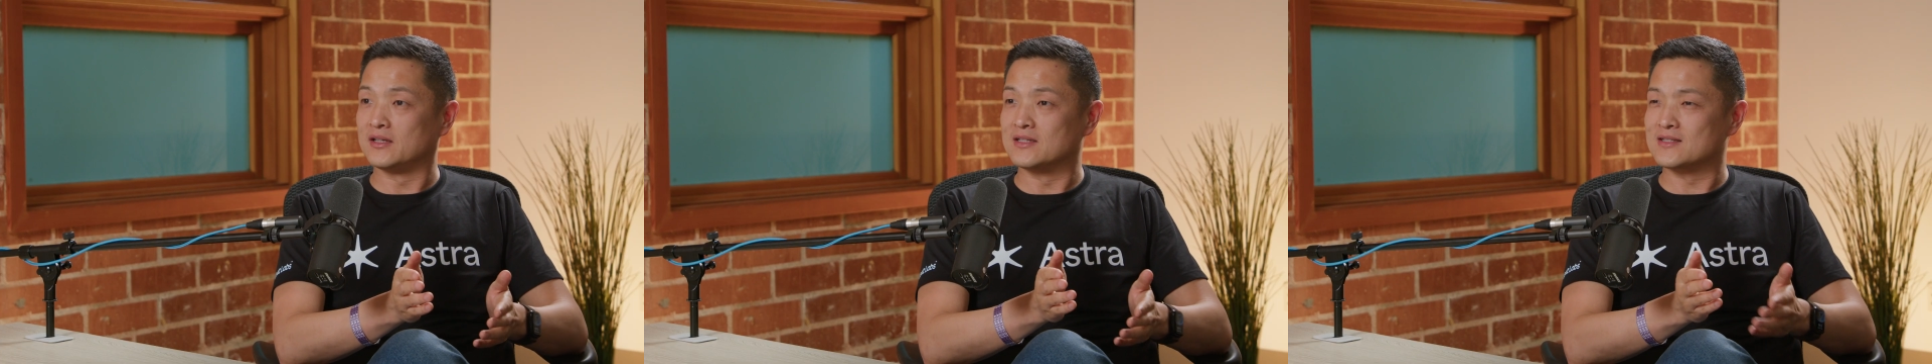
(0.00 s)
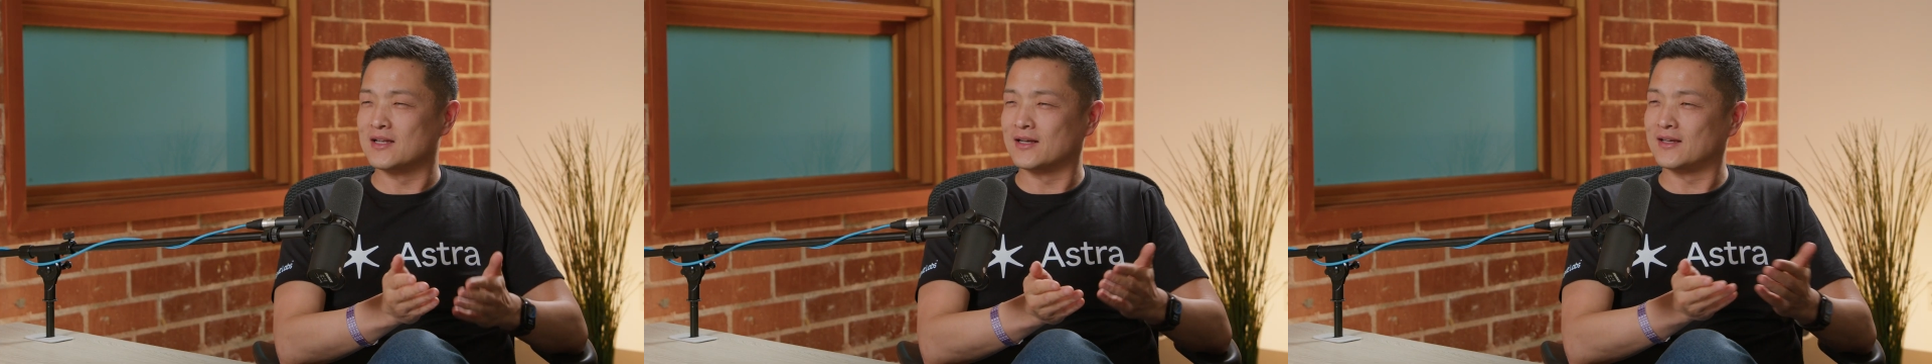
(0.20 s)

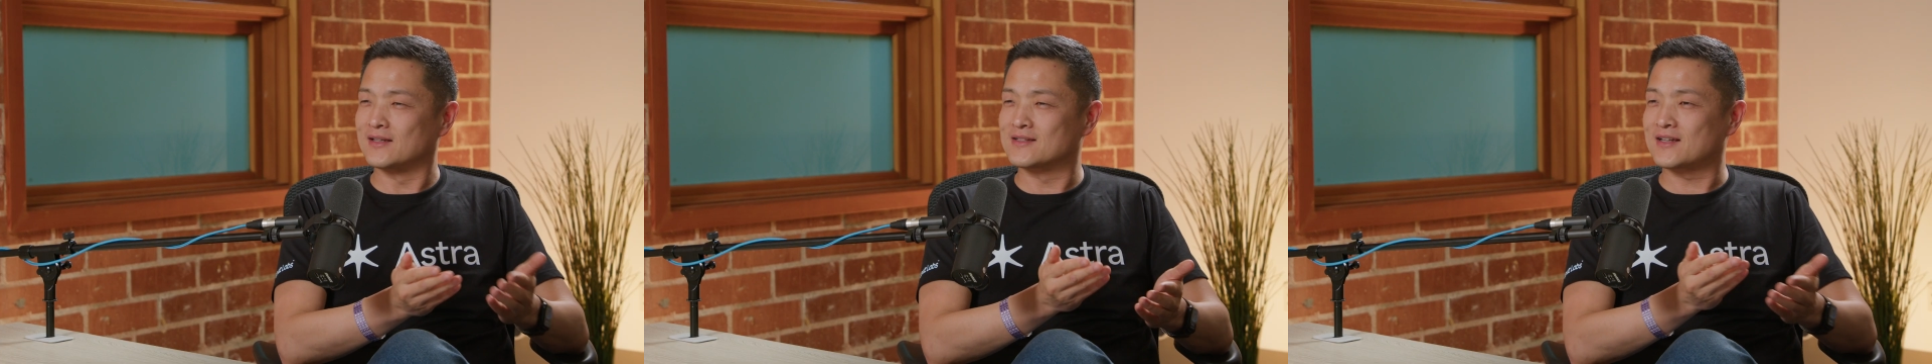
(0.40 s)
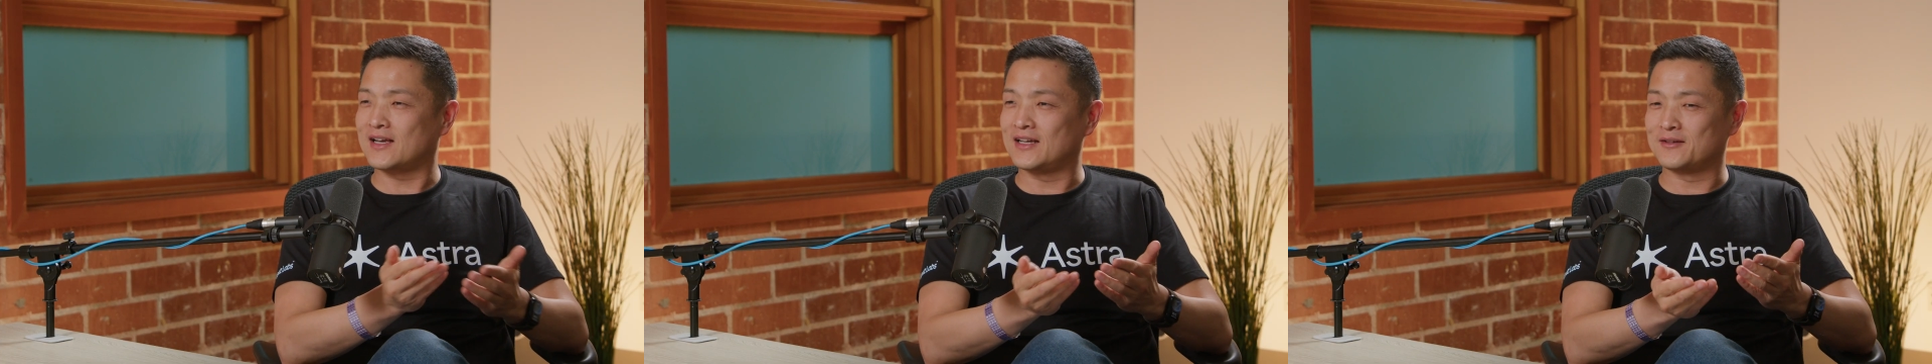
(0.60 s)
It's like
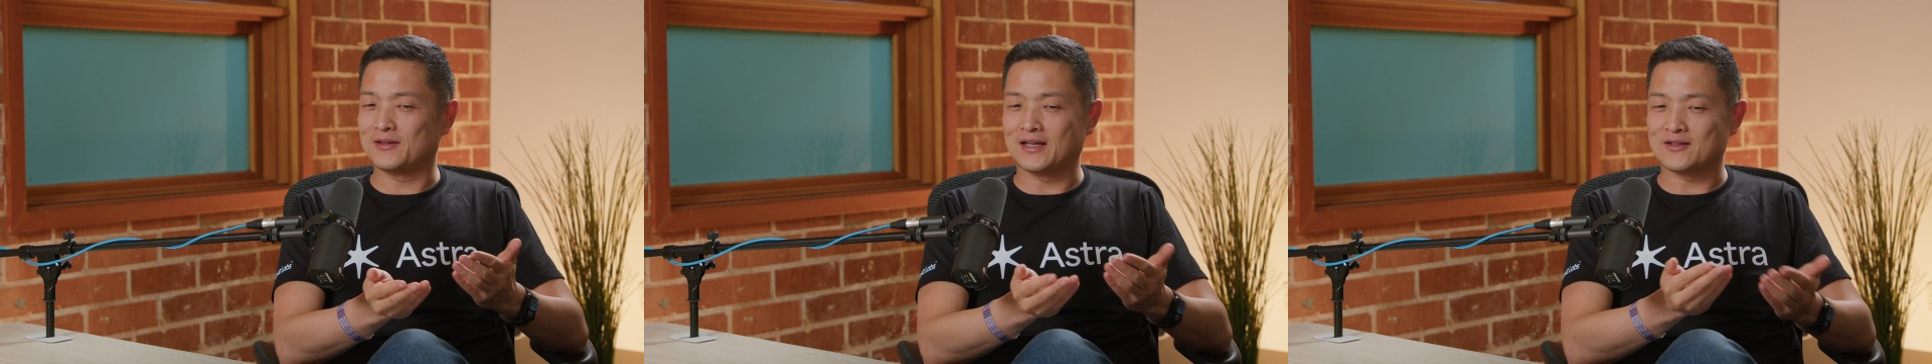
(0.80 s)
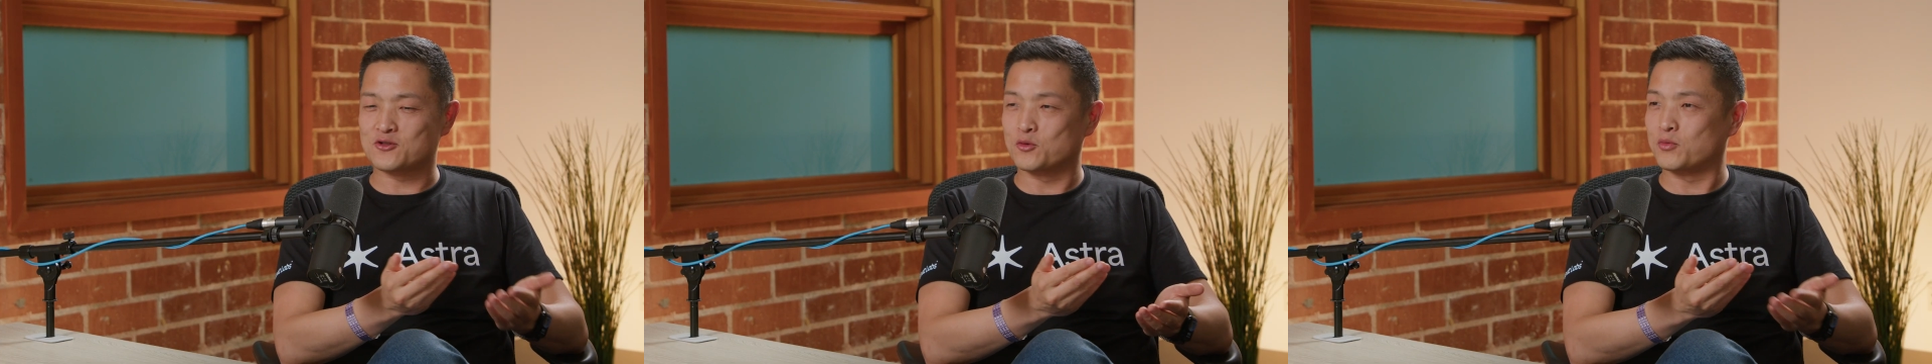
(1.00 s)
it's kind of
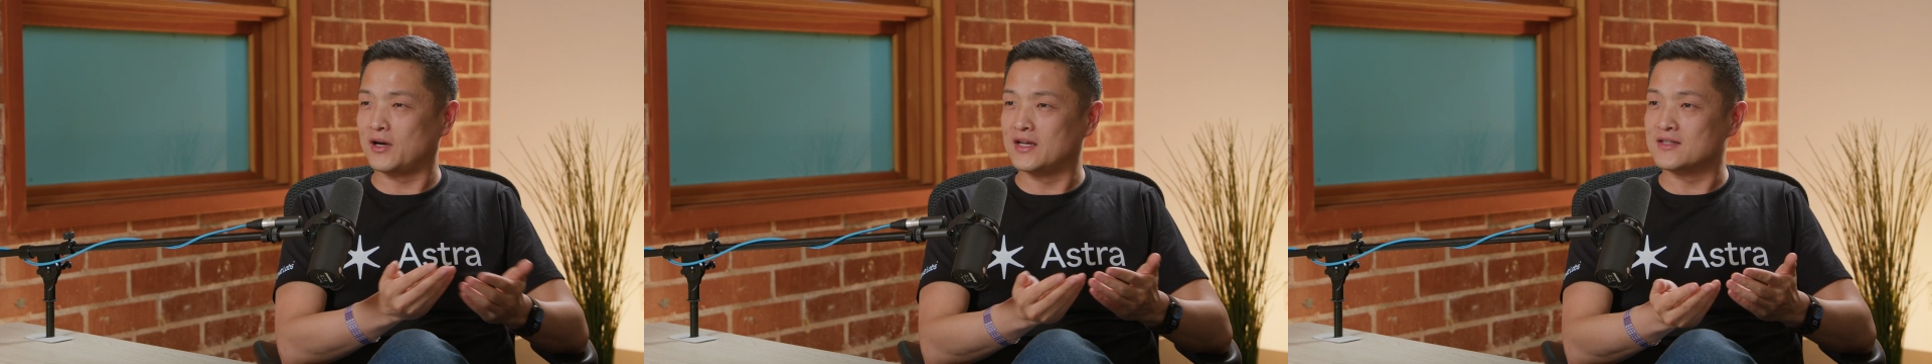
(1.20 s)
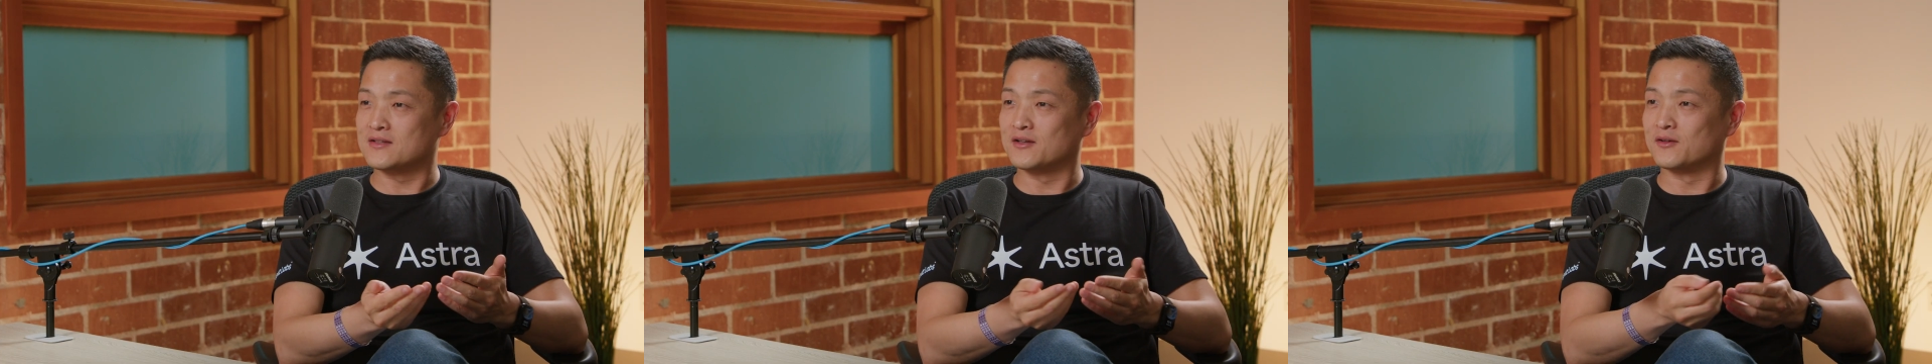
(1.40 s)
like
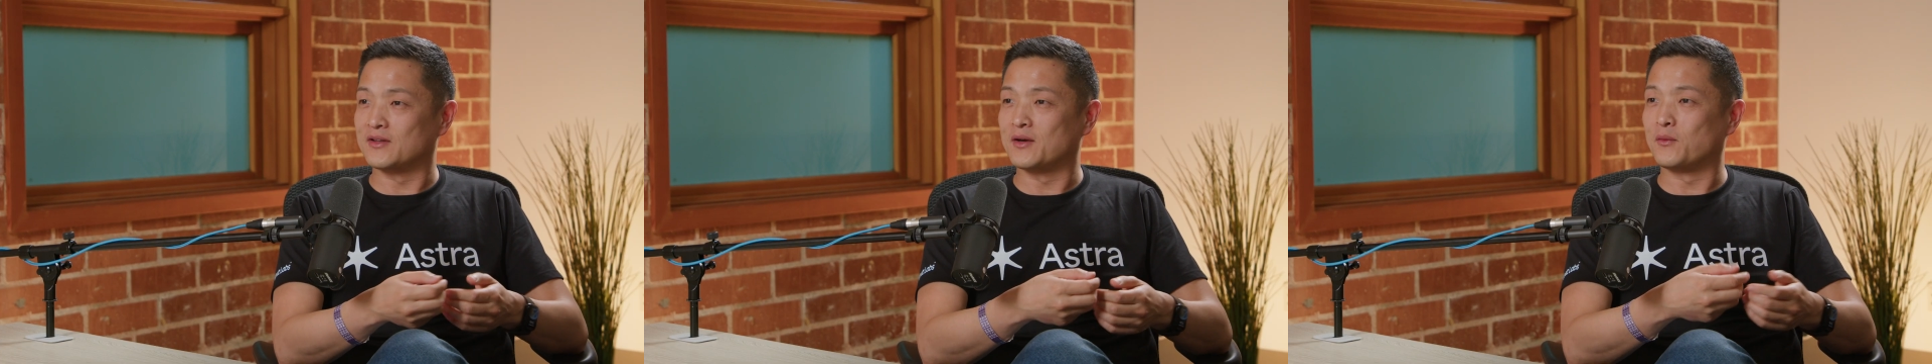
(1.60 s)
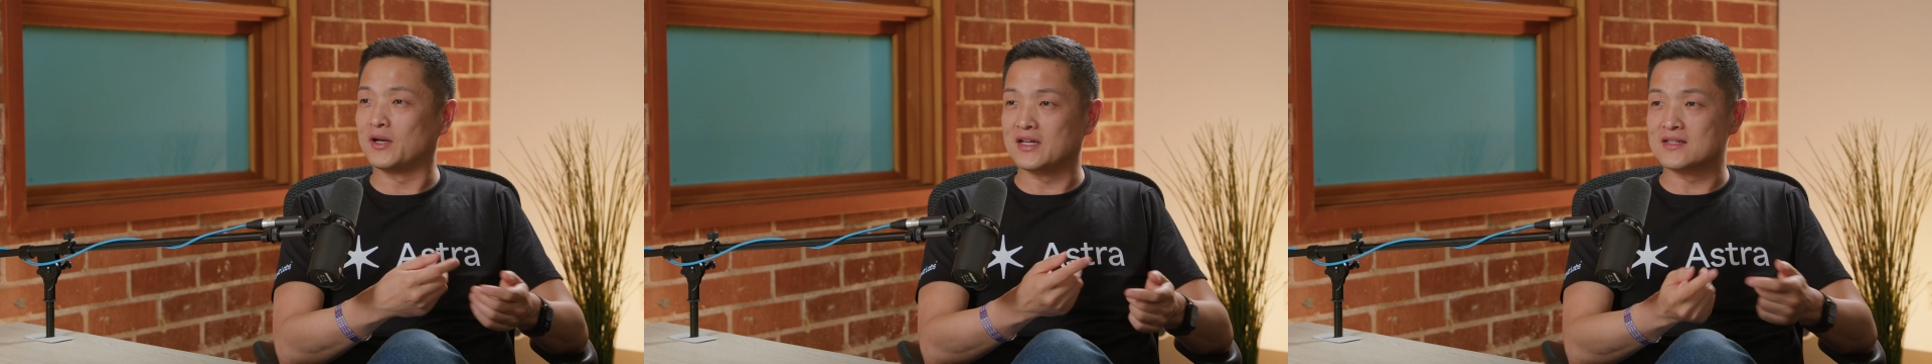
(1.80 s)
surprise, you know.
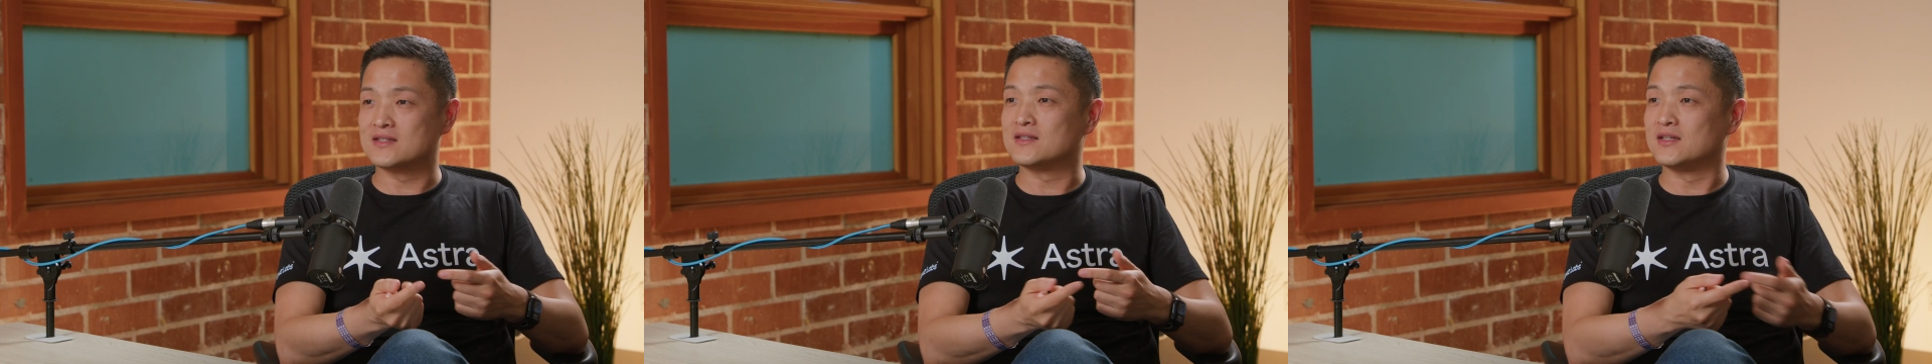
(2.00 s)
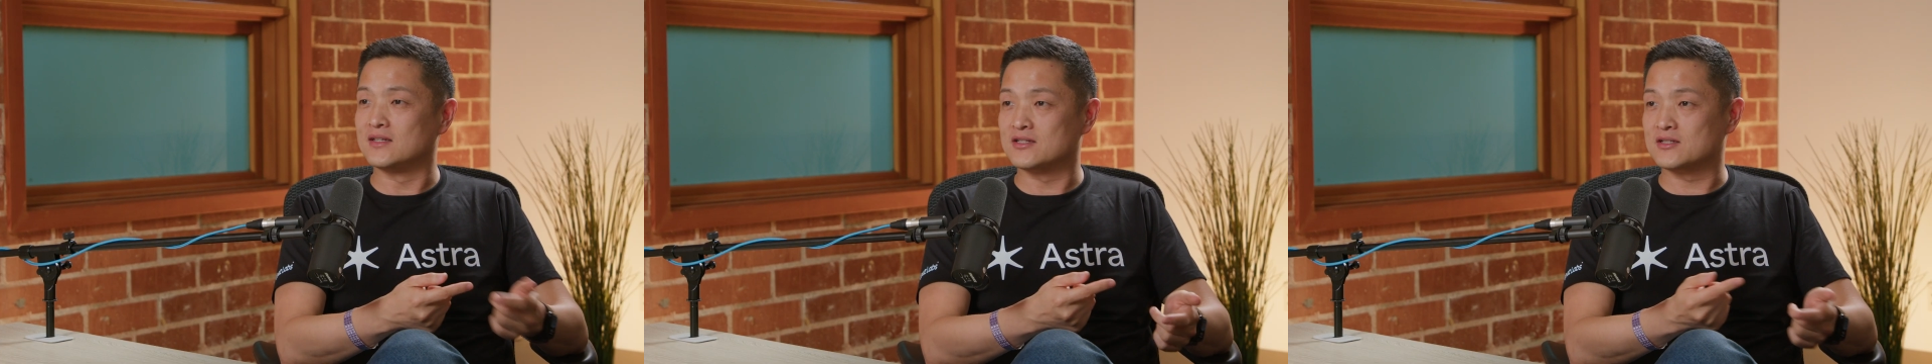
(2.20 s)
They want to see.